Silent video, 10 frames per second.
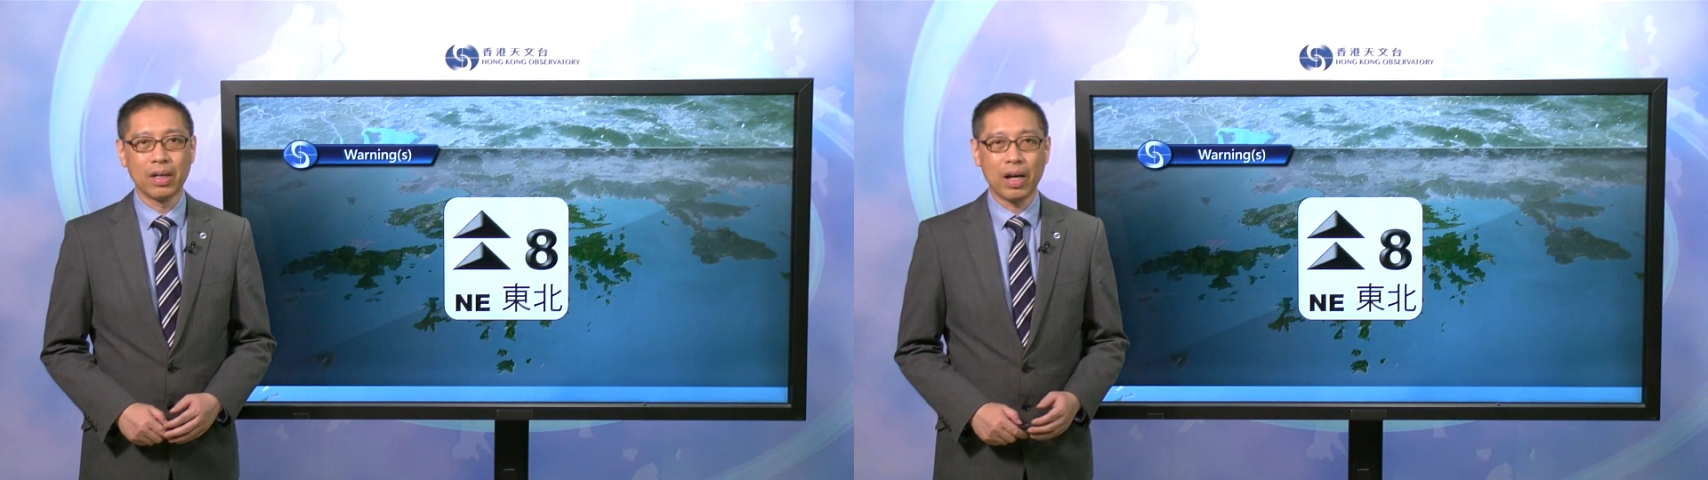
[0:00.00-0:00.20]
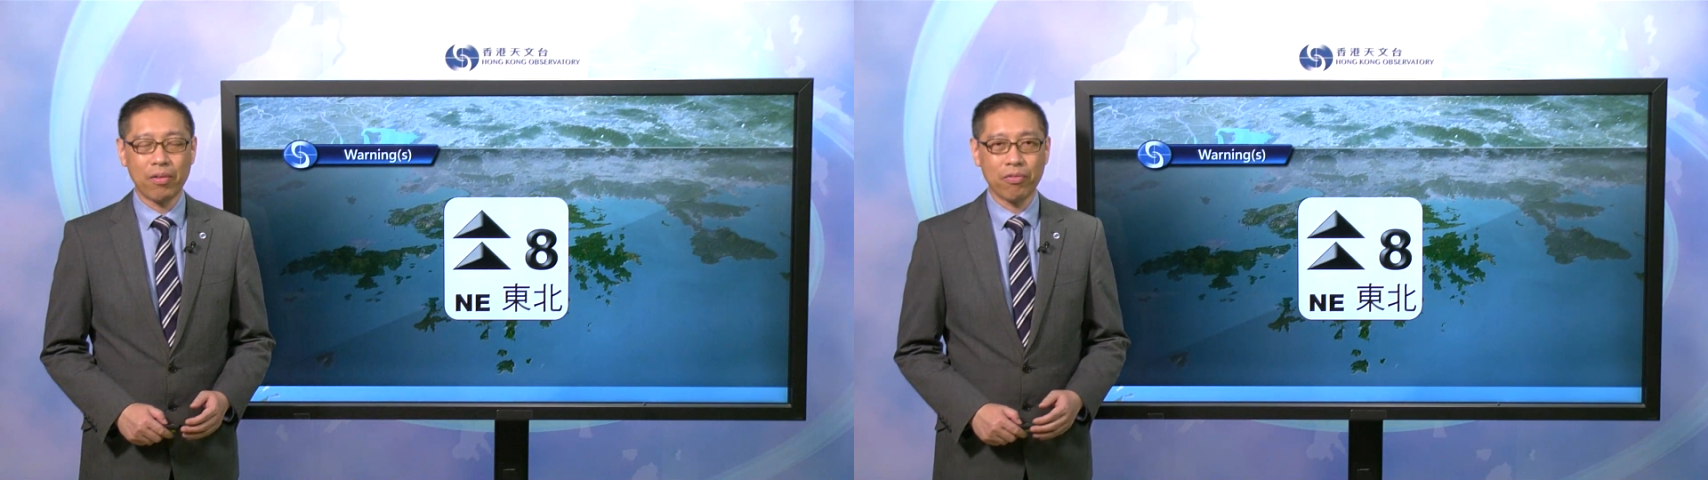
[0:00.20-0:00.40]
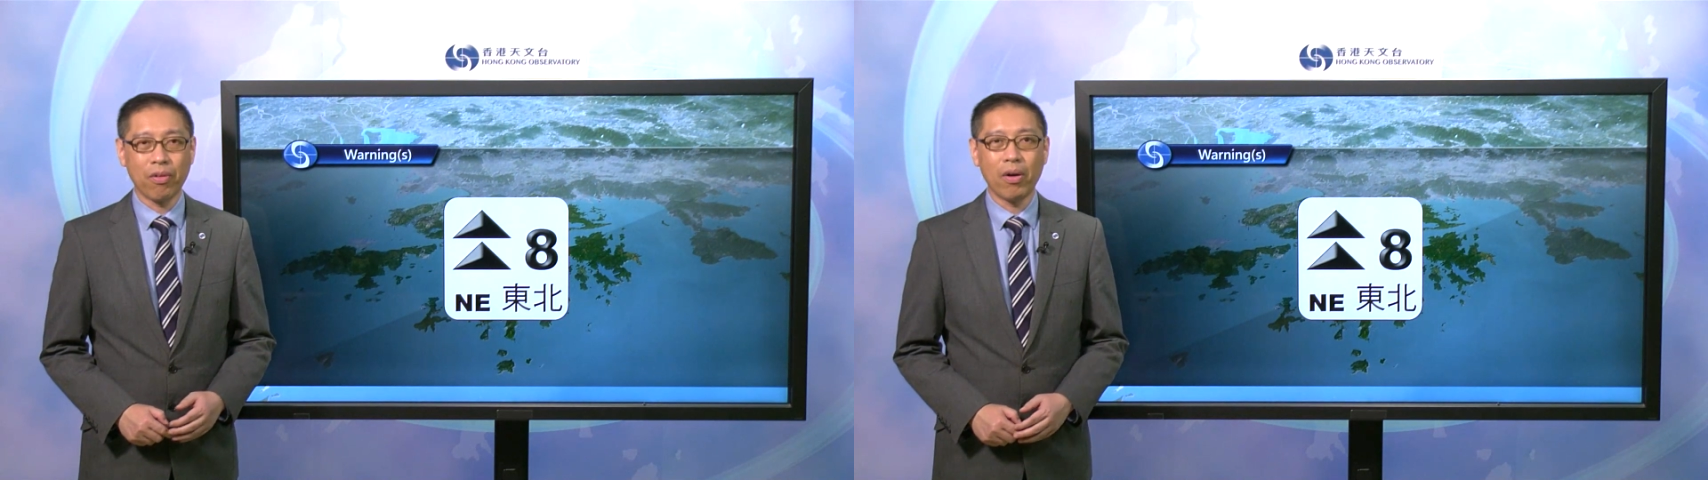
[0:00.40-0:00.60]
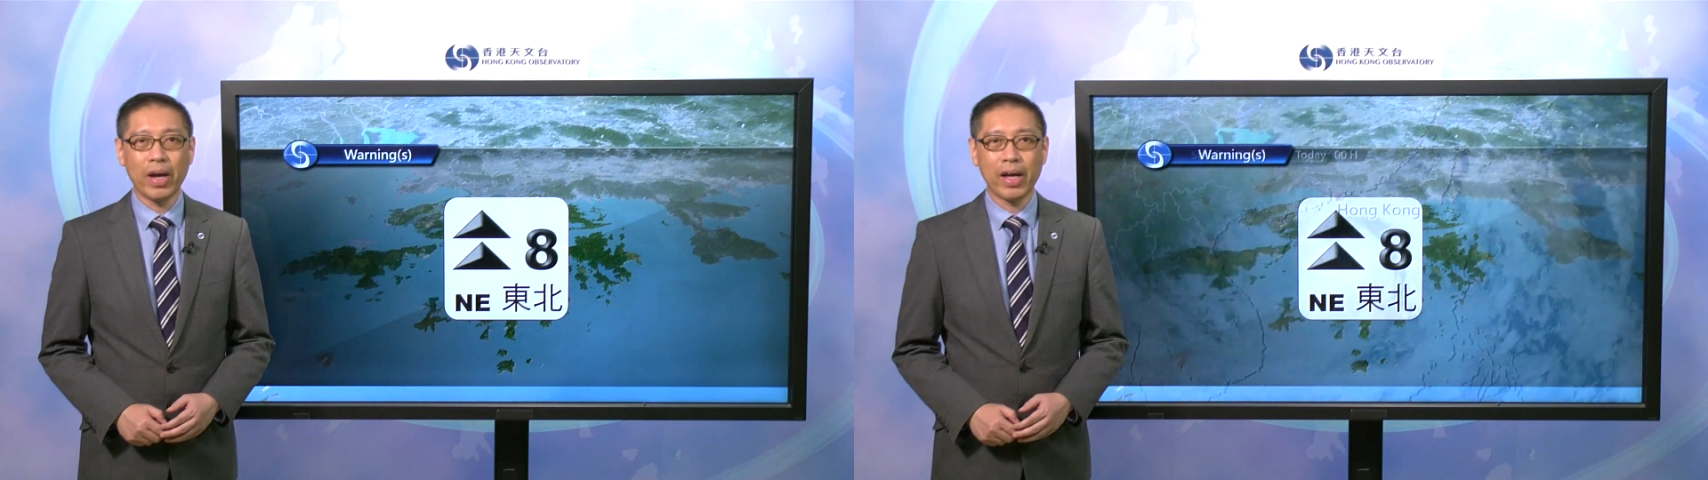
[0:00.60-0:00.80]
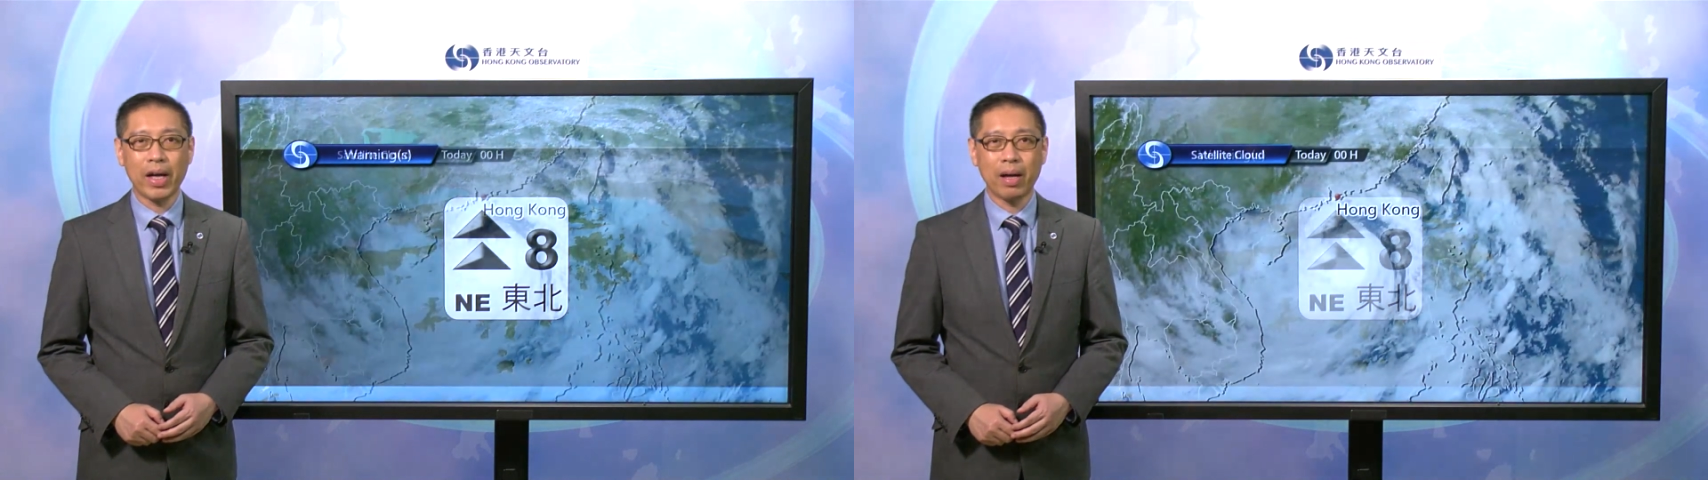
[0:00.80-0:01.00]
At 4
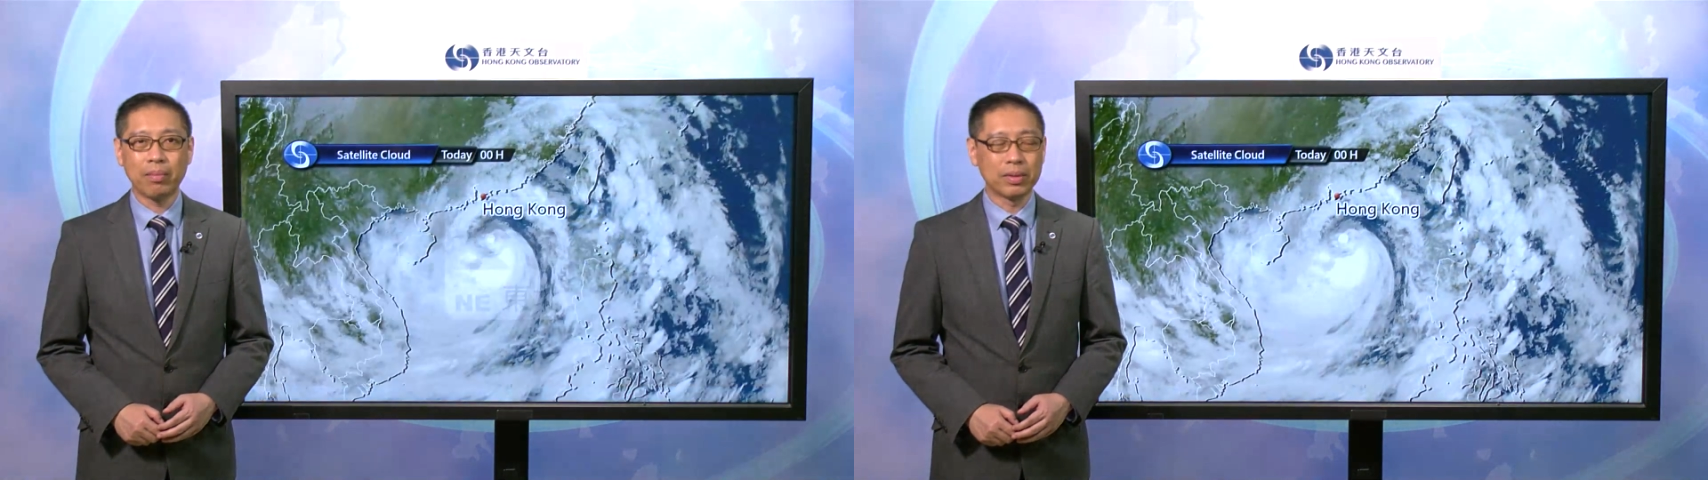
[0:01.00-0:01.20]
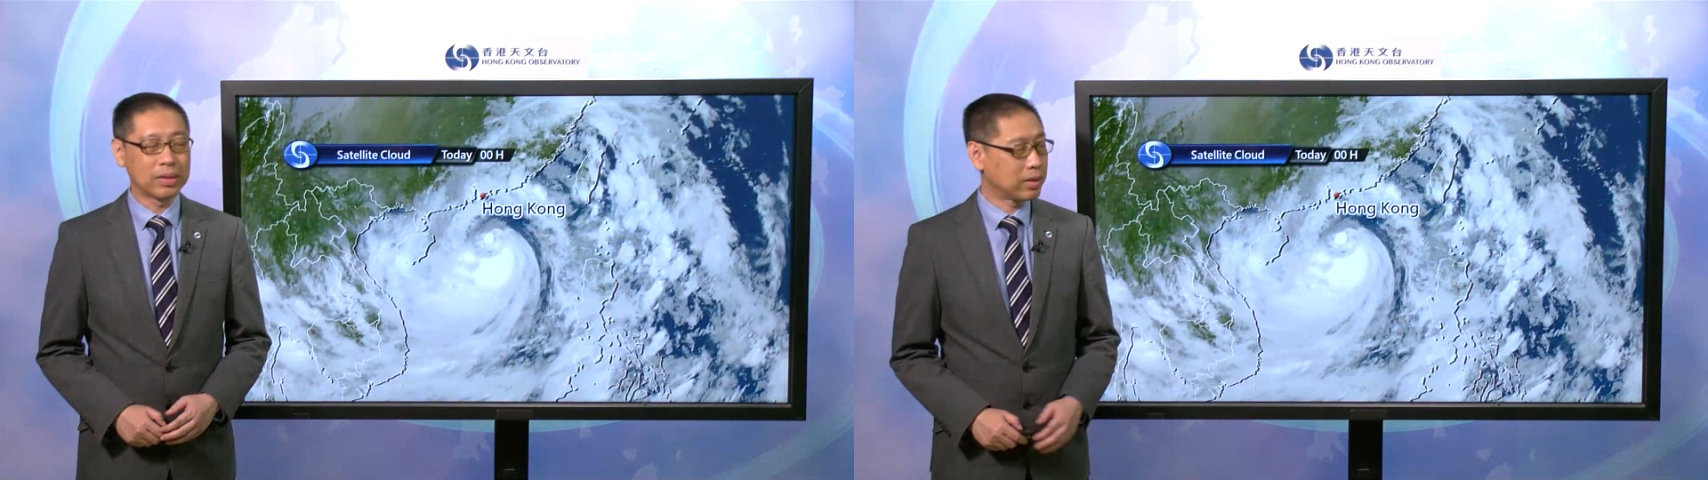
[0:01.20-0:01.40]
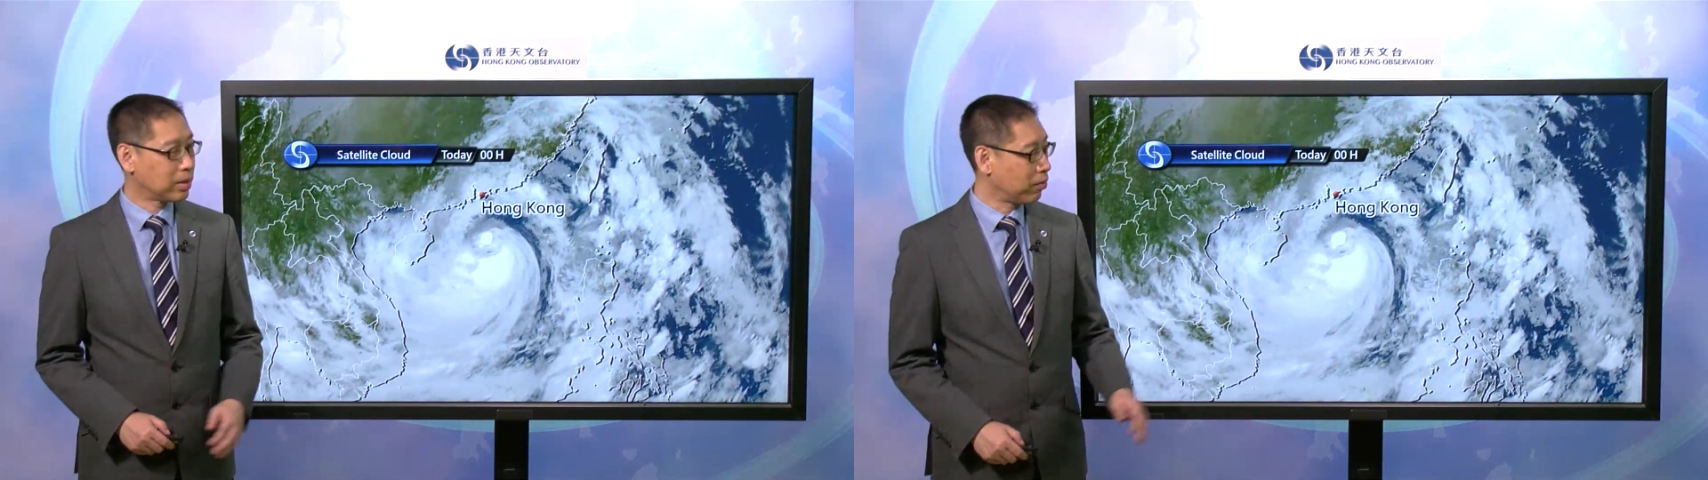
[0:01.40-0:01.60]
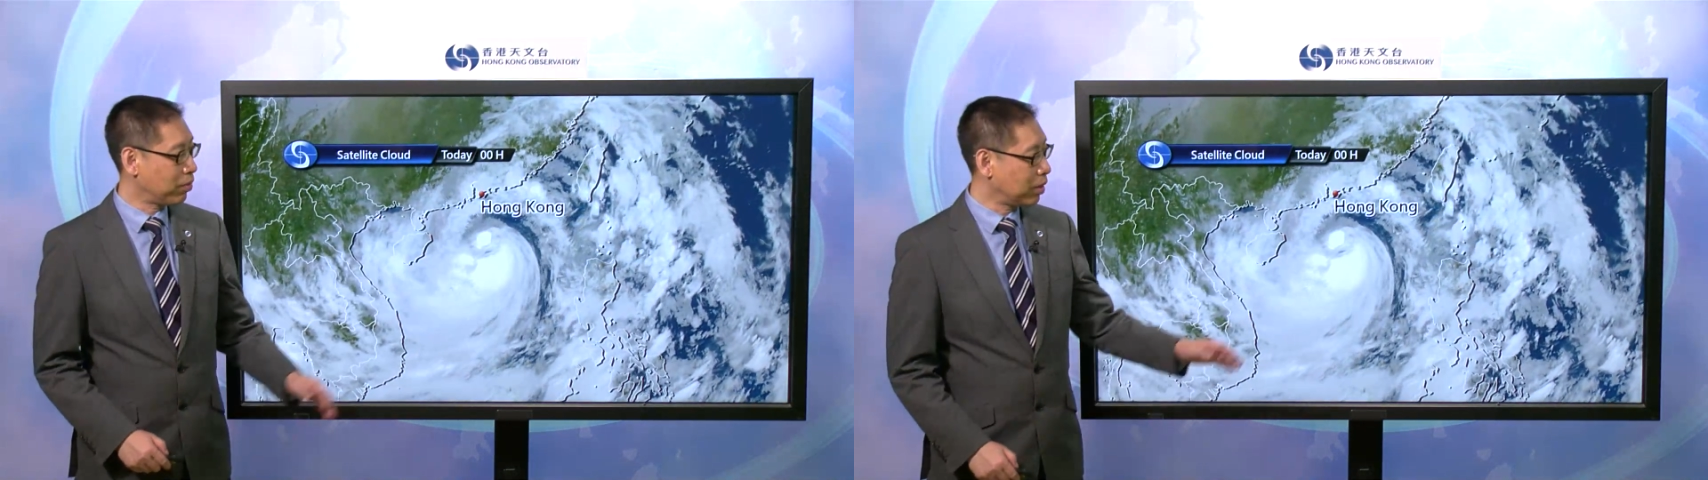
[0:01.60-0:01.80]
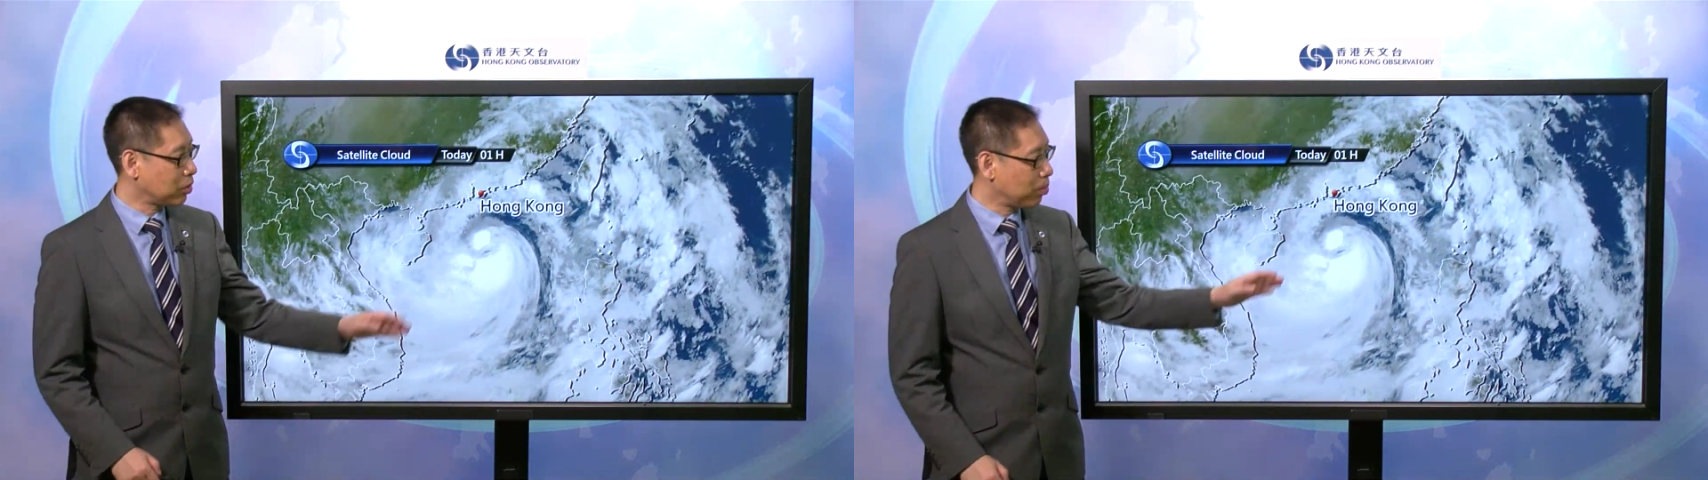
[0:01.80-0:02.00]
a.m.,
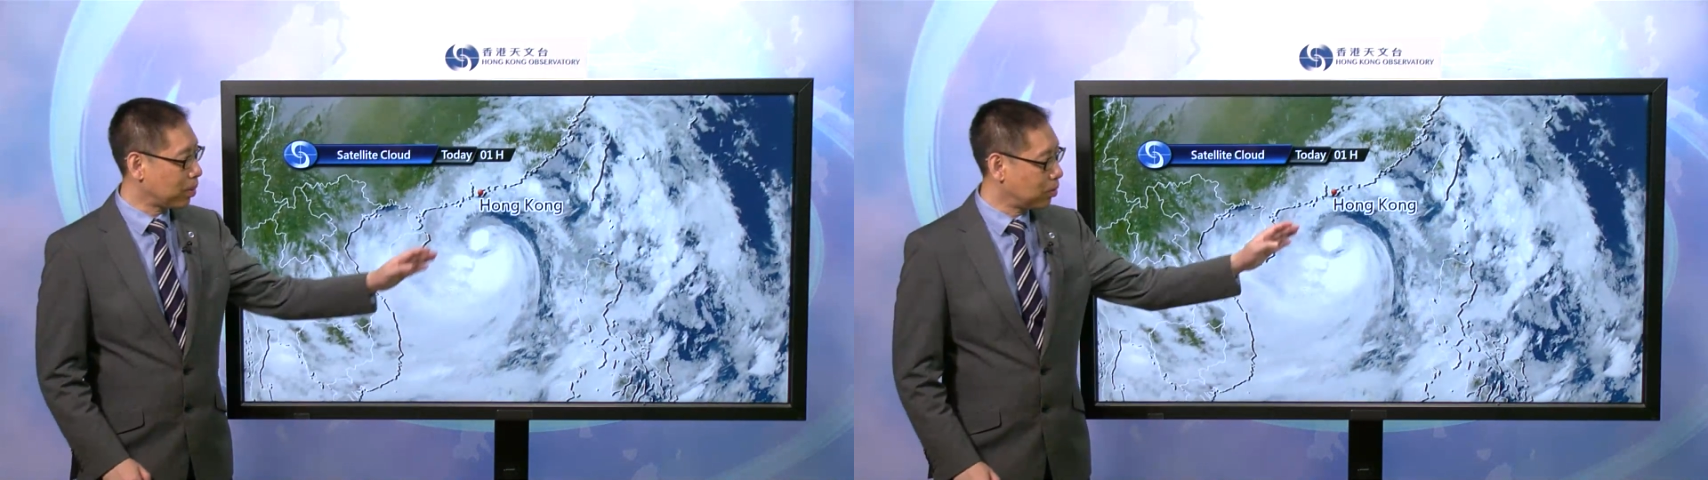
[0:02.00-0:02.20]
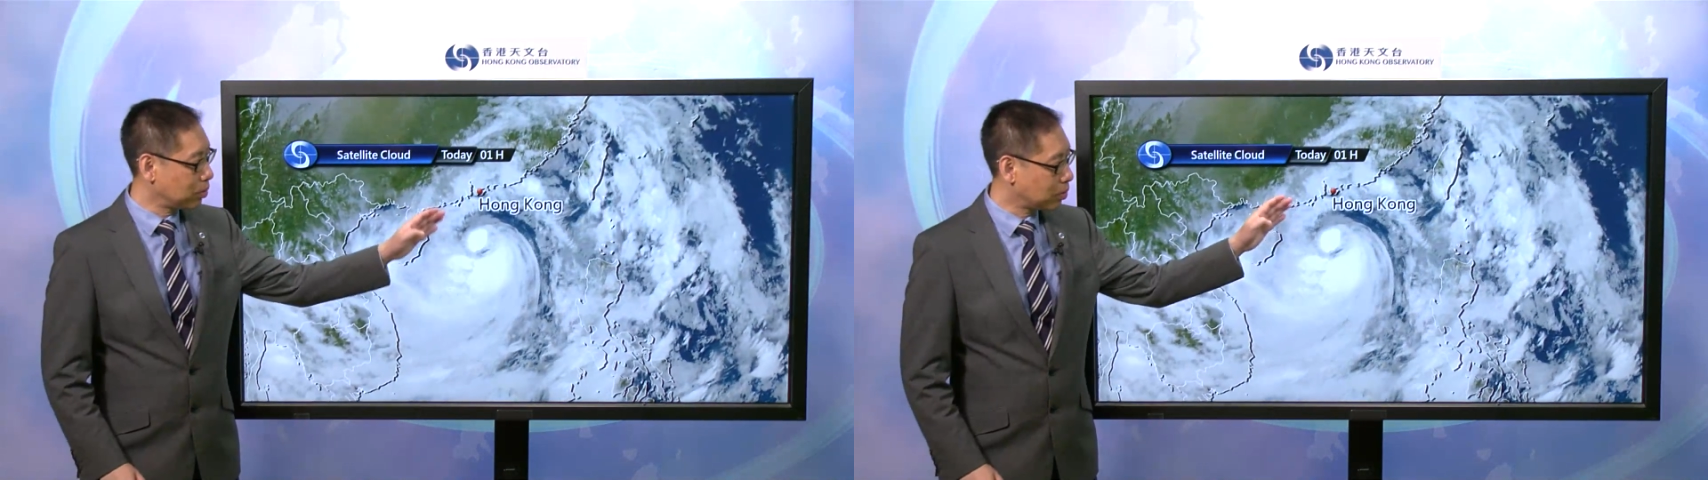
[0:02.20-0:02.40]
severe tropical